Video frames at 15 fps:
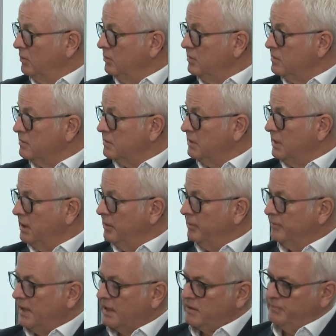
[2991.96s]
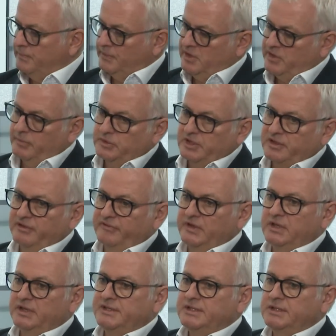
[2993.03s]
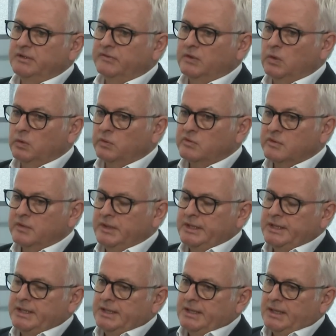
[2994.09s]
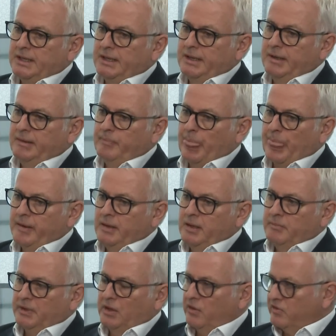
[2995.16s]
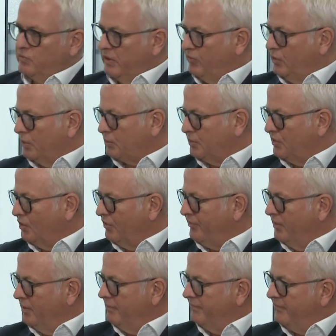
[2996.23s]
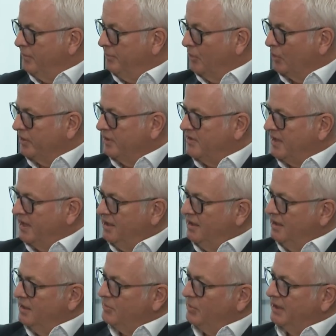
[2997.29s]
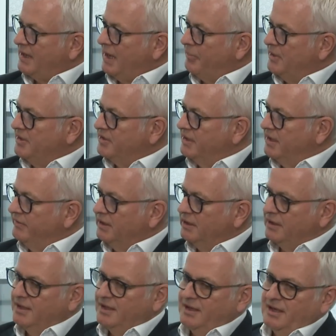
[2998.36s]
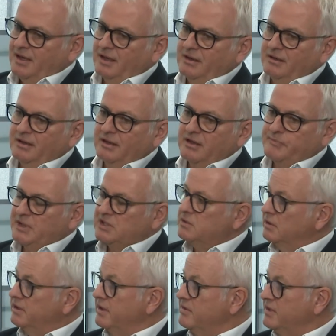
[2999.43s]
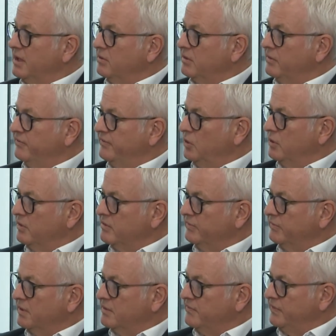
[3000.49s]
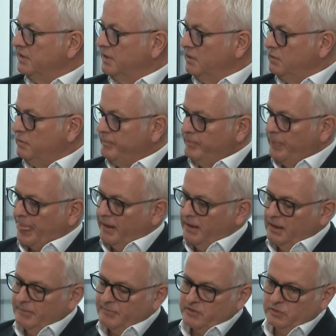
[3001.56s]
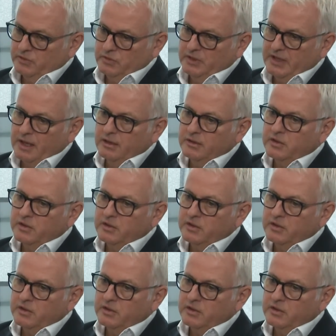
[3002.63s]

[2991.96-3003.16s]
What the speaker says: if it's not a complex situation. That's subject to VAT, of course. Because we've worked with your firm for more than 10 years, we're happy to give a special discount to viewers of this video, so do get in